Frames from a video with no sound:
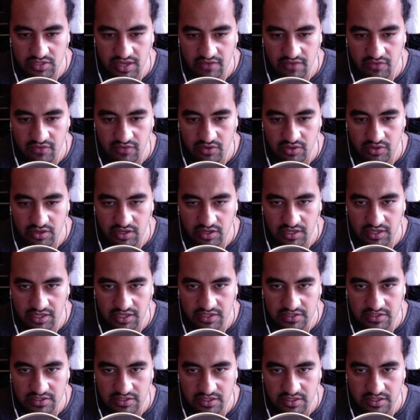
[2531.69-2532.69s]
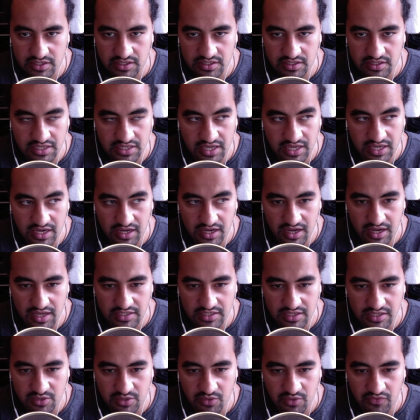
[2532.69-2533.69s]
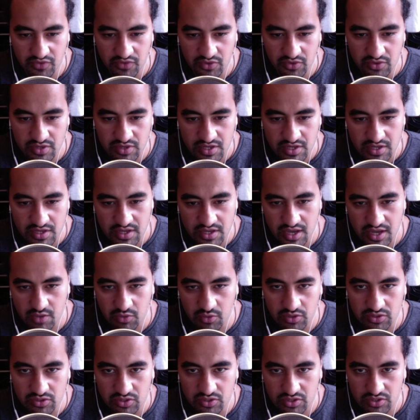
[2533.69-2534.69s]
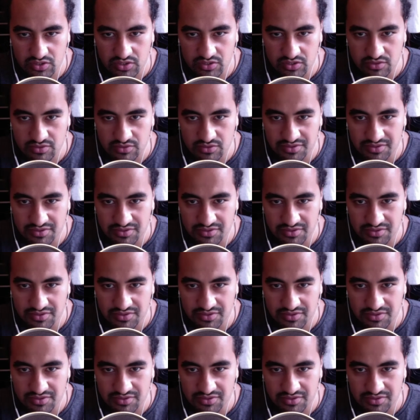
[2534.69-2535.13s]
Have all the links to get in contact with you, and we'll talk soon.